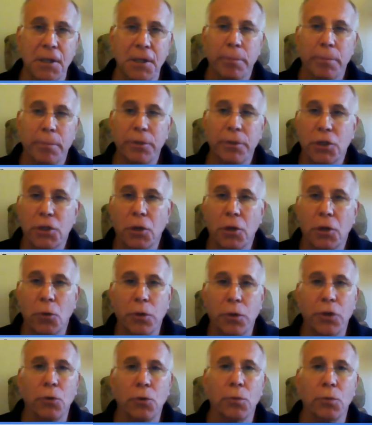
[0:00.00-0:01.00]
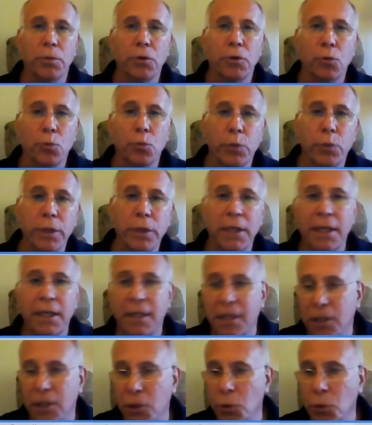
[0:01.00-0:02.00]
but you'll really
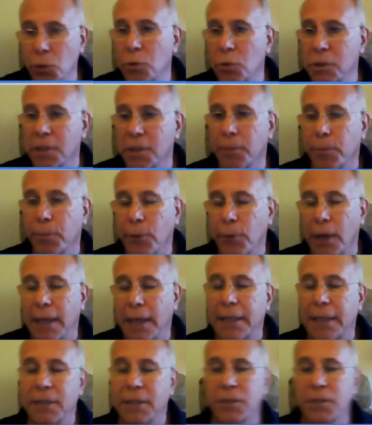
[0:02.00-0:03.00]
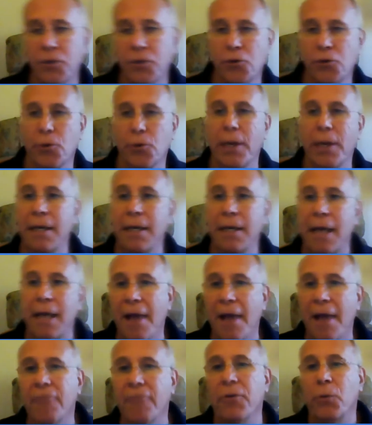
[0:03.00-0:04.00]
use the products to train
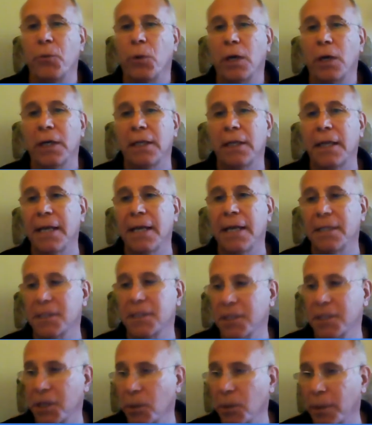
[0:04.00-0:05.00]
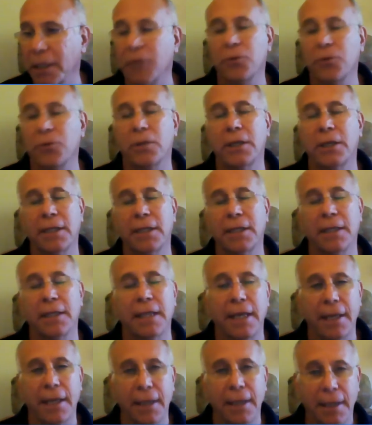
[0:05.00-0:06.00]
everyone, and that's another thing that
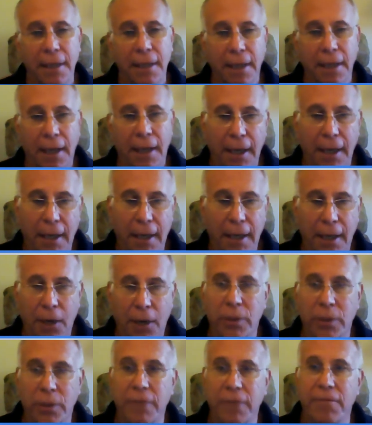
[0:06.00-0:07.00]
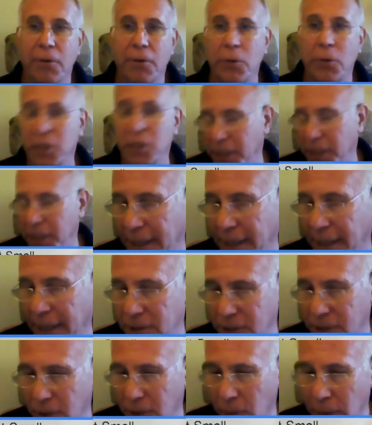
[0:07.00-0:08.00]
they are really focusing
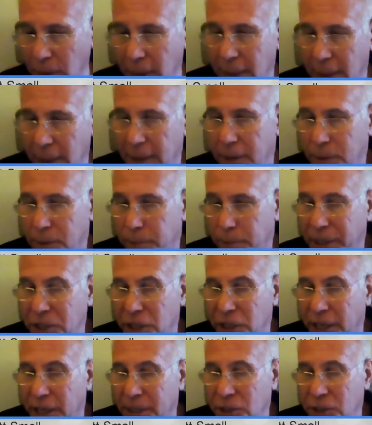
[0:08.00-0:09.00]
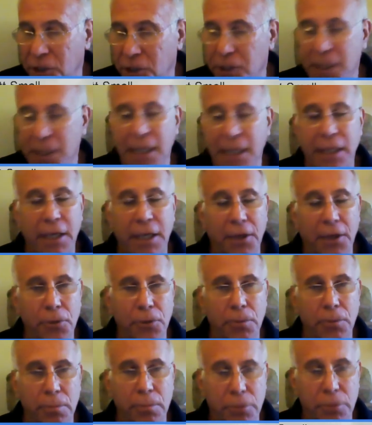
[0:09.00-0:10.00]
So it's big changes, and then the
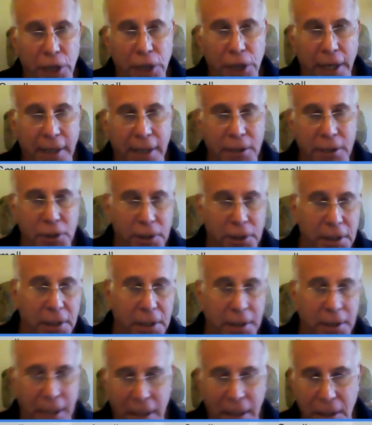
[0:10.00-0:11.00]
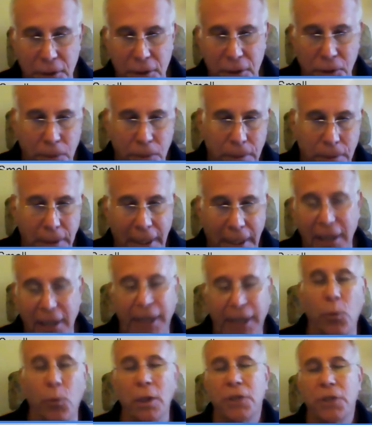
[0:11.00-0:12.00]
other change, and these are kind of like
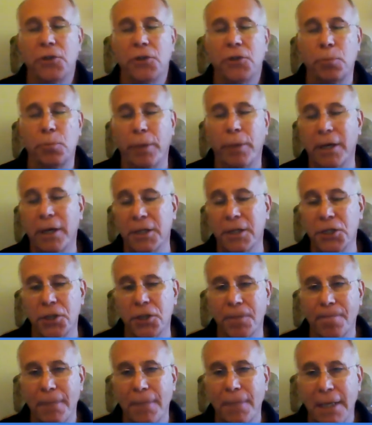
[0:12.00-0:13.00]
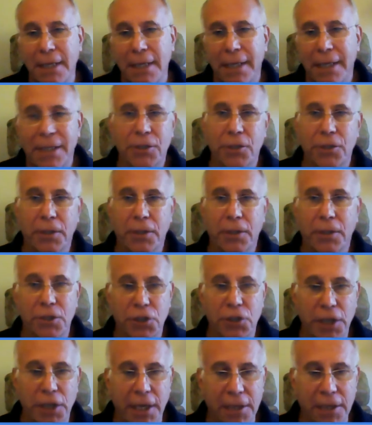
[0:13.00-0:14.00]
a 1-2 punch, is they're going to
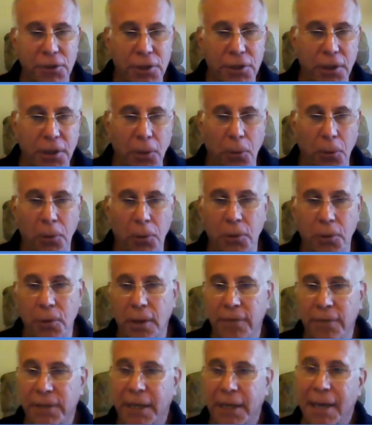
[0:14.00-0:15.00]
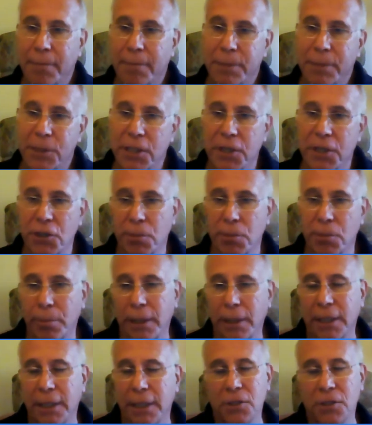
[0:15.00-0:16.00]
change the order of the compensation
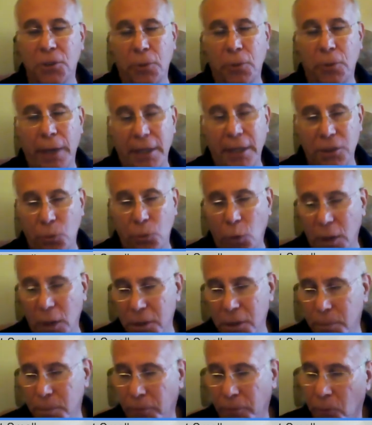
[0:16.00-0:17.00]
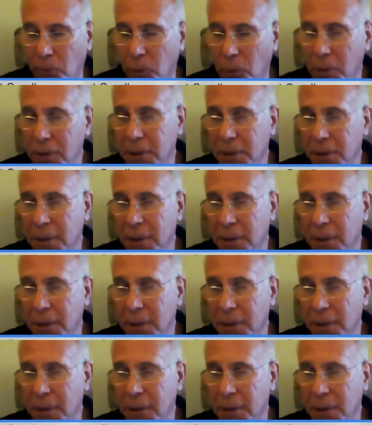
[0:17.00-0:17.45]
plan. So as it was before,